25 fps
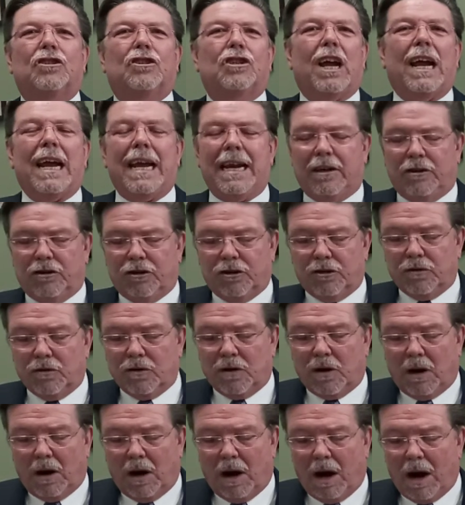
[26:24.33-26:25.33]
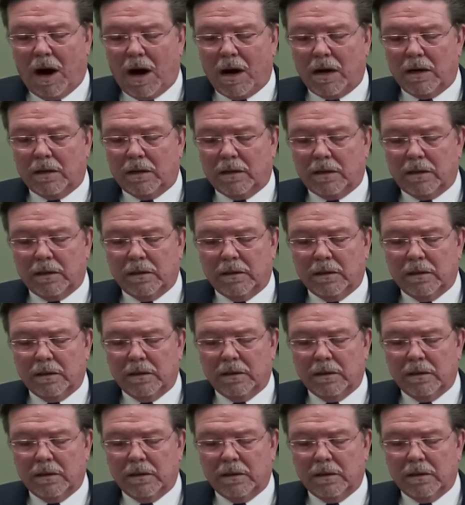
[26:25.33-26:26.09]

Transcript: change your heart.